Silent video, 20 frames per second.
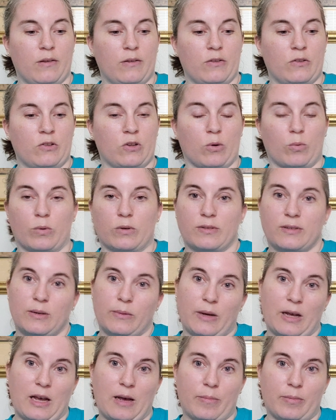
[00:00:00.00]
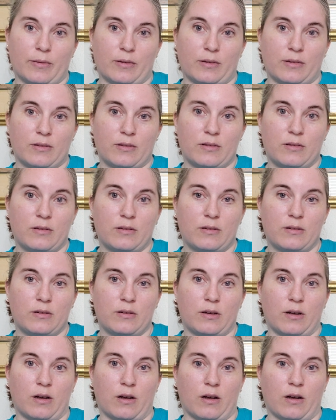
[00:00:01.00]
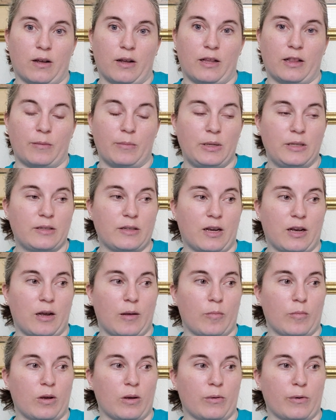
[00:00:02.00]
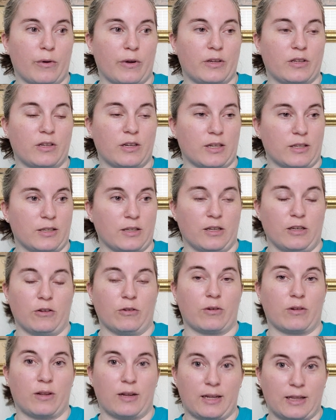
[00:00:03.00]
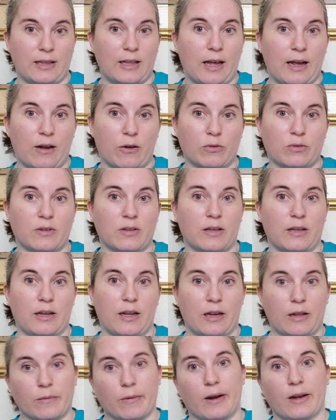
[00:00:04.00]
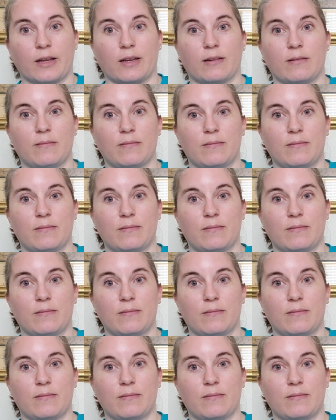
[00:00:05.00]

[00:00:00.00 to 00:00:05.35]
So we'll see what happens. In the meantime, I'm going to continue cleaning the house and getting ready.